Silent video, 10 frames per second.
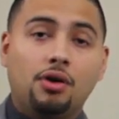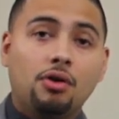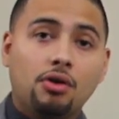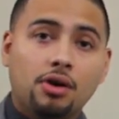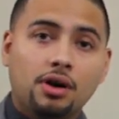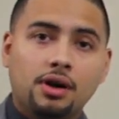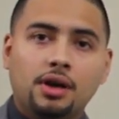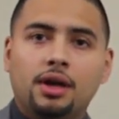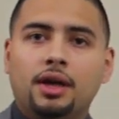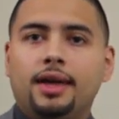or
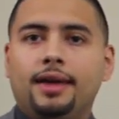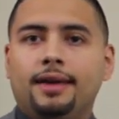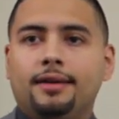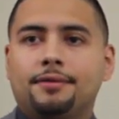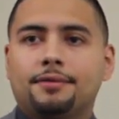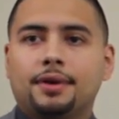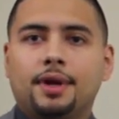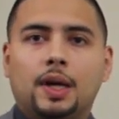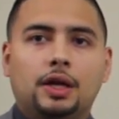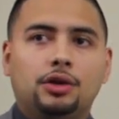if
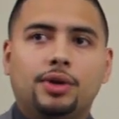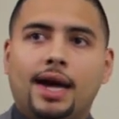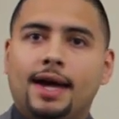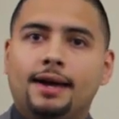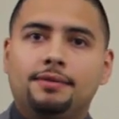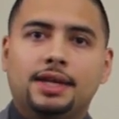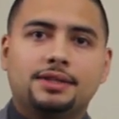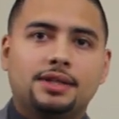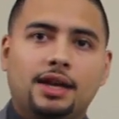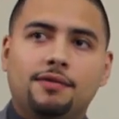you have,
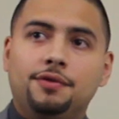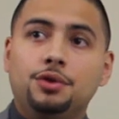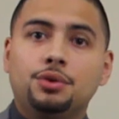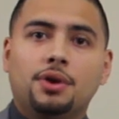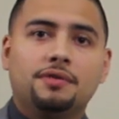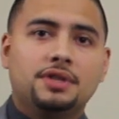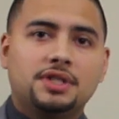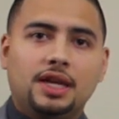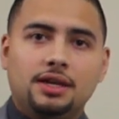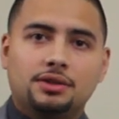let's say, a view of the
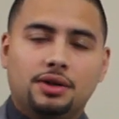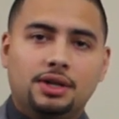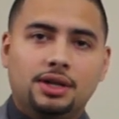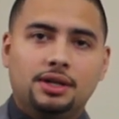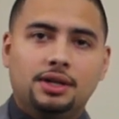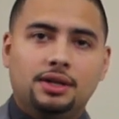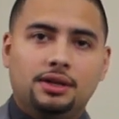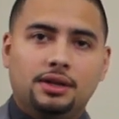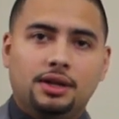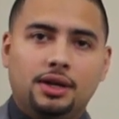city. So in